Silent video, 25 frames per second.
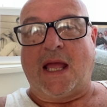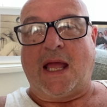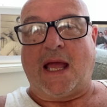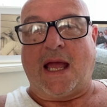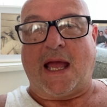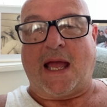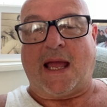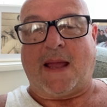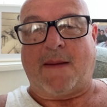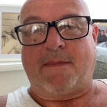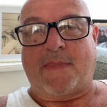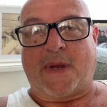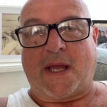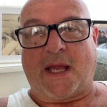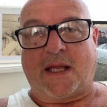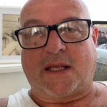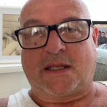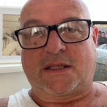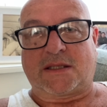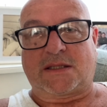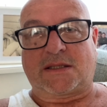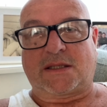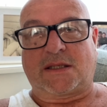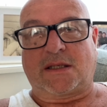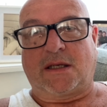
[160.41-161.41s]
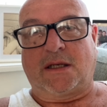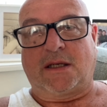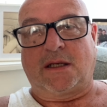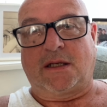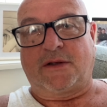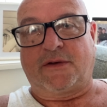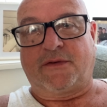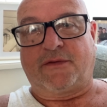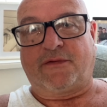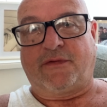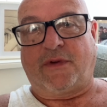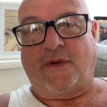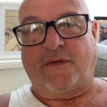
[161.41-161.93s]
handbags at
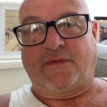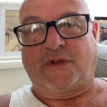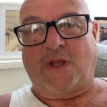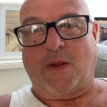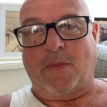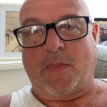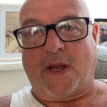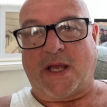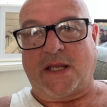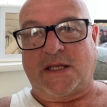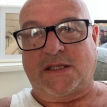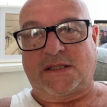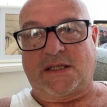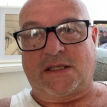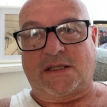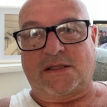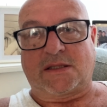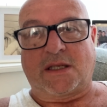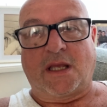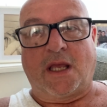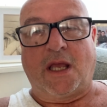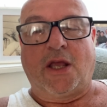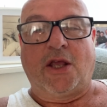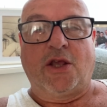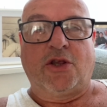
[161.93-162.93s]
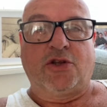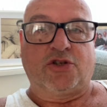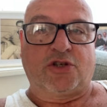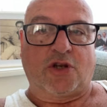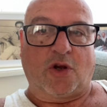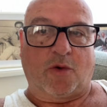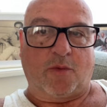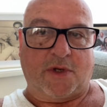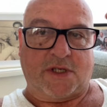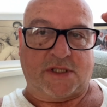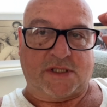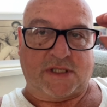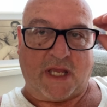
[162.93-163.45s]
50 paces, shall
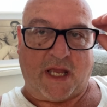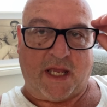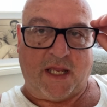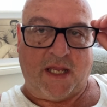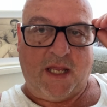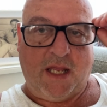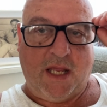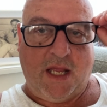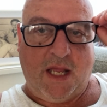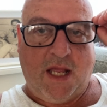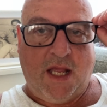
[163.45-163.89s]
we say.